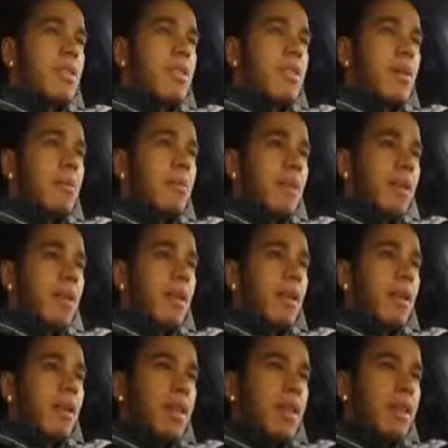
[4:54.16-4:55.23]
December,
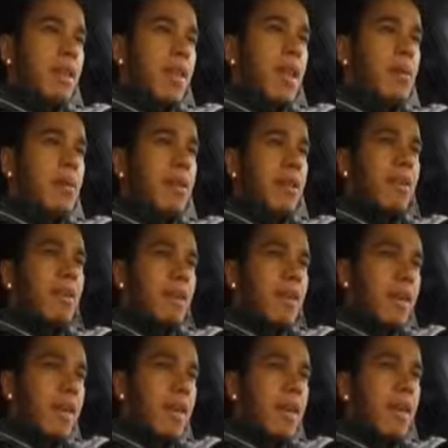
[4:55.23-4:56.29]
I think I came here.
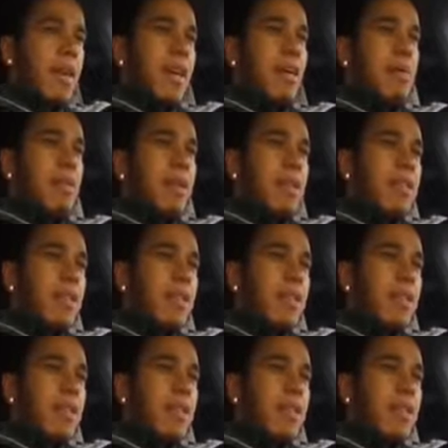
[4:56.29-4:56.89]
I came here